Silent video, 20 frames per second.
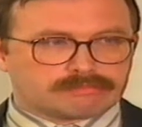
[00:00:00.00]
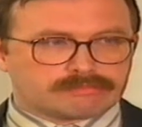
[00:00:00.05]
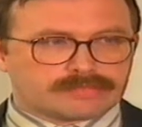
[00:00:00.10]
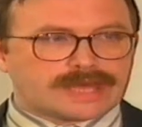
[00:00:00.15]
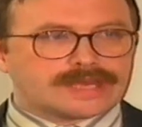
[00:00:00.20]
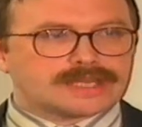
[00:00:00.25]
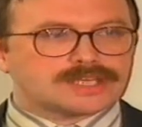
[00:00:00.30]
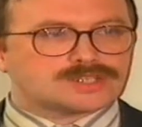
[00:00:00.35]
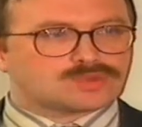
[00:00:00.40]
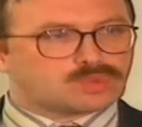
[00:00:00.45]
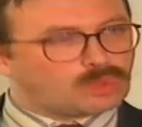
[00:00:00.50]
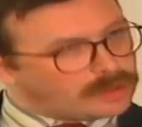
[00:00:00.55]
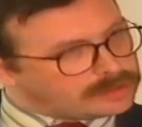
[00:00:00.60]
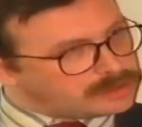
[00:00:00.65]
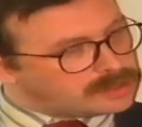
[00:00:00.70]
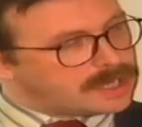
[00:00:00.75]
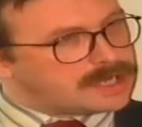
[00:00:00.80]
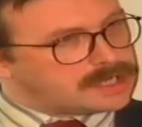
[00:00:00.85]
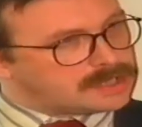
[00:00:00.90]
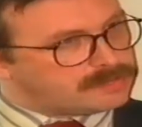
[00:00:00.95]
That is
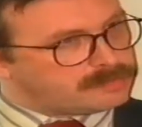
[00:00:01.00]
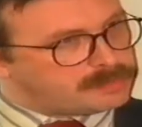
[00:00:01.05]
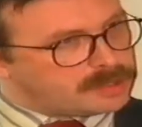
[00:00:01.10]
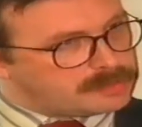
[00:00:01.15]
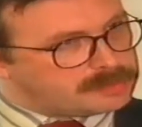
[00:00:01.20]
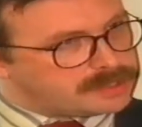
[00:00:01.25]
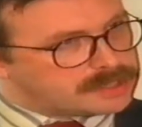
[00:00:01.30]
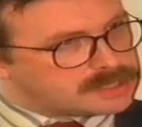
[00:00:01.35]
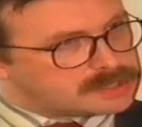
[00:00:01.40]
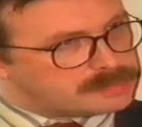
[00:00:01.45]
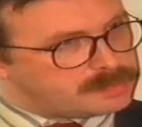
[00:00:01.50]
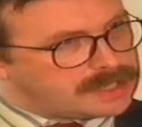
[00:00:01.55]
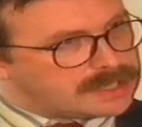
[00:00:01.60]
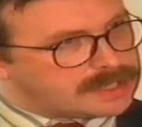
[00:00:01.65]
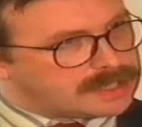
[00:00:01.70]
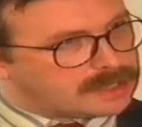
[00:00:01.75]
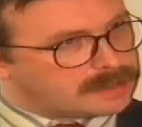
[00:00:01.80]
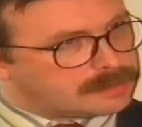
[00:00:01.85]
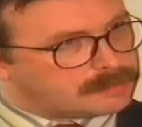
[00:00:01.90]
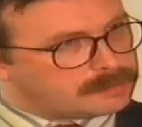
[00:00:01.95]
one kind of public
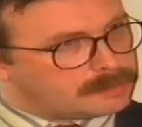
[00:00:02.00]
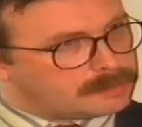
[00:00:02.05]
speaking.